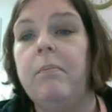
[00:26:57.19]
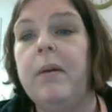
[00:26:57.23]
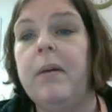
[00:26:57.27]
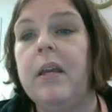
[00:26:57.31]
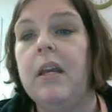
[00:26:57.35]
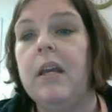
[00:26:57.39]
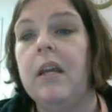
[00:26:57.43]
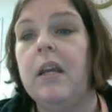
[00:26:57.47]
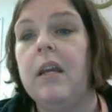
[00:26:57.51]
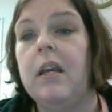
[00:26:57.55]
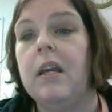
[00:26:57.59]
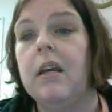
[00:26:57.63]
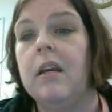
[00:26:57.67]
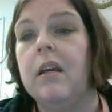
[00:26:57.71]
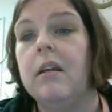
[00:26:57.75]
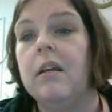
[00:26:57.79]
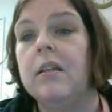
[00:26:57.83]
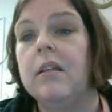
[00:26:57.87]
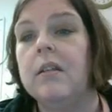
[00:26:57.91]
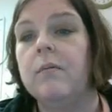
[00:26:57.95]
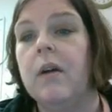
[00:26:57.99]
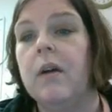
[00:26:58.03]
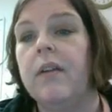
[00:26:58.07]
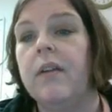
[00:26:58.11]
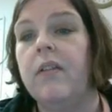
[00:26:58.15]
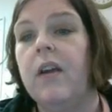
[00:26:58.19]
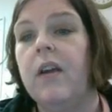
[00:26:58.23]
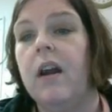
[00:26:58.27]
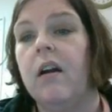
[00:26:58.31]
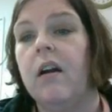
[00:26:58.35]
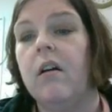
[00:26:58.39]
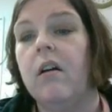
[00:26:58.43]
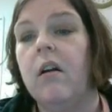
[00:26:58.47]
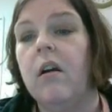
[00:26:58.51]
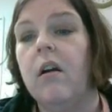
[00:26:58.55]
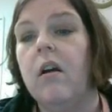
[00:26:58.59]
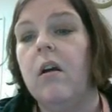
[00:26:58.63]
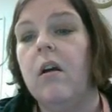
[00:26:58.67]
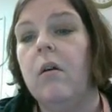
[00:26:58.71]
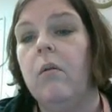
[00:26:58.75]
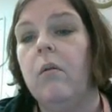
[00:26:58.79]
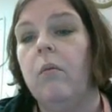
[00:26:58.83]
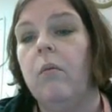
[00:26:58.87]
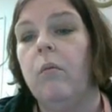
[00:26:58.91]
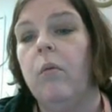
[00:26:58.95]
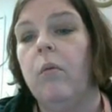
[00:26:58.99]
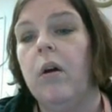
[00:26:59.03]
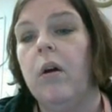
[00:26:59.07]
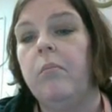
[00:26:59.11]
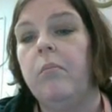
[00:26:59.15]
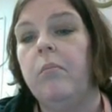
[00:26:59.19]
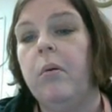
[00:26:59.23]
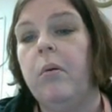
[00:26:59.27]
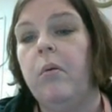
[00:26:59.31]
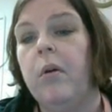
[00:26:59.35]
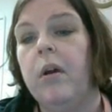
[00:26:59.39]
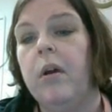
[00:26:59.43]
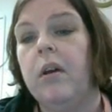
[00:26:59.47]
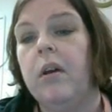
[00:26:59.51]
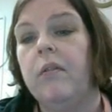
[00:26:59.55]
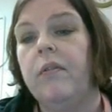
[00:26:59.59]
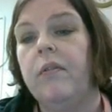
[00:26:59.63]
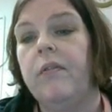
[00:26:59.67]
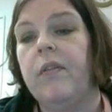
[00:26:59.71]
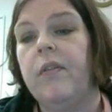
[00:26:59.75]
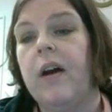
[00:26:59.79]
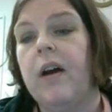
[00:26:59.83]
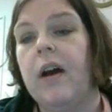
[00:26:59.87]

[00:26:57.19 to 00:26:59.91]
P is right there, 1.50